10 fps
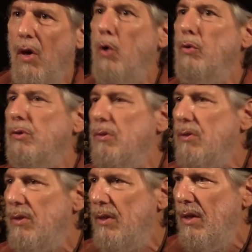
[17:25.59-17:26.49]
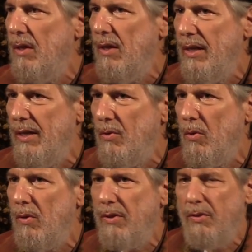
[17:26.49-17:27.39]
host in
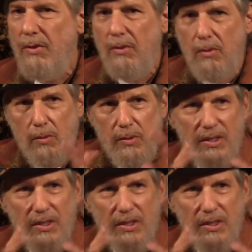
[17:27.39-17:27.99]
order to